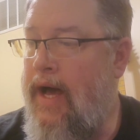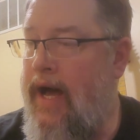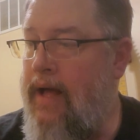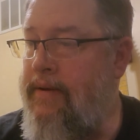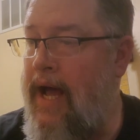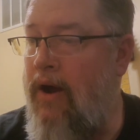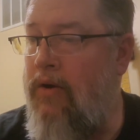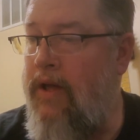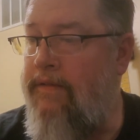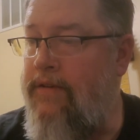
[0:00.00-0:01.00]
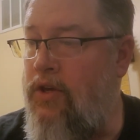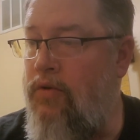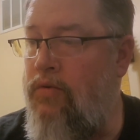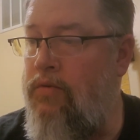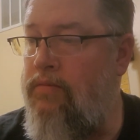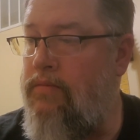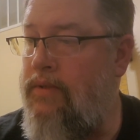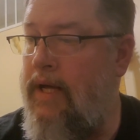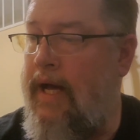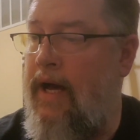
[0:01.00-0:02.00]
Now, if you
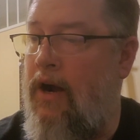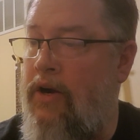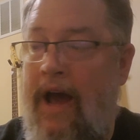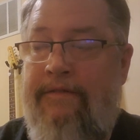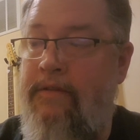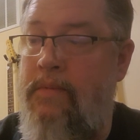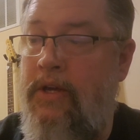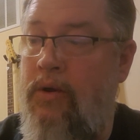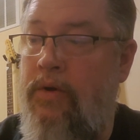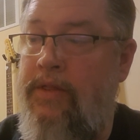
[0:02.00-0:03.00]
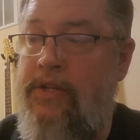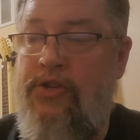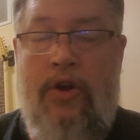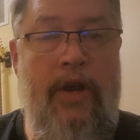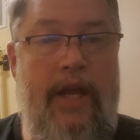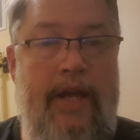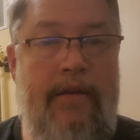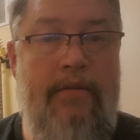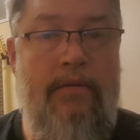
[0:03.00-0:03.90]
are not familiar with the Journey